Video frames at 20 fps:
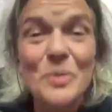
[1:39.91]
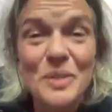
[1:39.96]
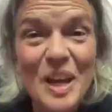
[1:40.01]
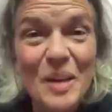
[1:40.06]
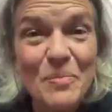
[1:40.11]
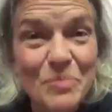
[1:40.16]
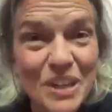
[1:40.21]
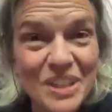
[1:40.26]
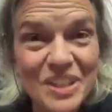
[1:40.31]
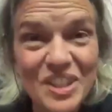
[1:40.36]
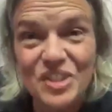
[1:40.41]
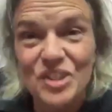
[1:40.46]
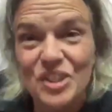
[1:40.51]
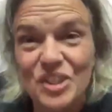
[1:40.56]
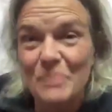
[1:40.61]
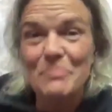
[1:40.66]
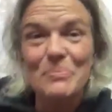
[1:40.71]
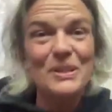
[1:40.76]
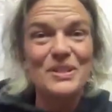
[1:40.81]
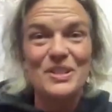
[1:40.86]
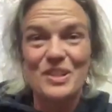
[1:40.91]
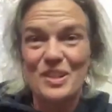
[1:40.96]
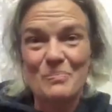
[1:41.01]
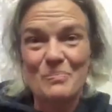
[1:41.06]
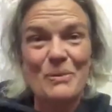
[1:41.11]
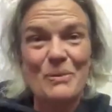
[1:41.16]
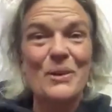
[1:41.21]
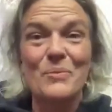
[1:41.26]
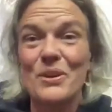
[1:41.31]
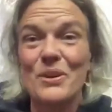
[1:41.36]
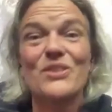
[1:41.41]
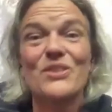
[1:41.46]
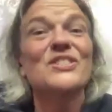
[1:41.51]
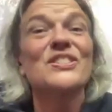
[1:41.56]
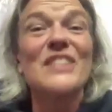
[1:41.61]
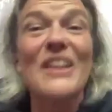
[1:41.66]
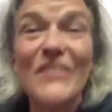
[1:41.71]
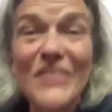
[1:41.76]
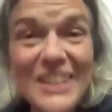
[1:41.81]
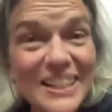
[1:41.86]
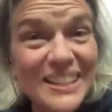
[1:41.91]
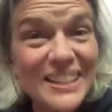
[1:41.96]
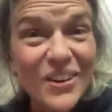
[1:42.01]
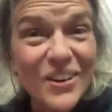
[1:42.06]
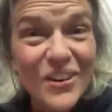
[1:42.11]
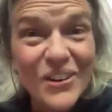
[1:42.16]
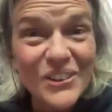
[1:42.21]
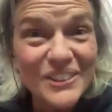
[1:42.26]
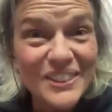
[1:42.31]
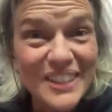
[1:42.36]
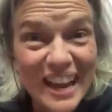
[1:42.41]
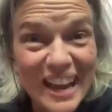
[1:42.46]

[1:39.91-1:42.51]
tempted to jump into the part where your 70-year-old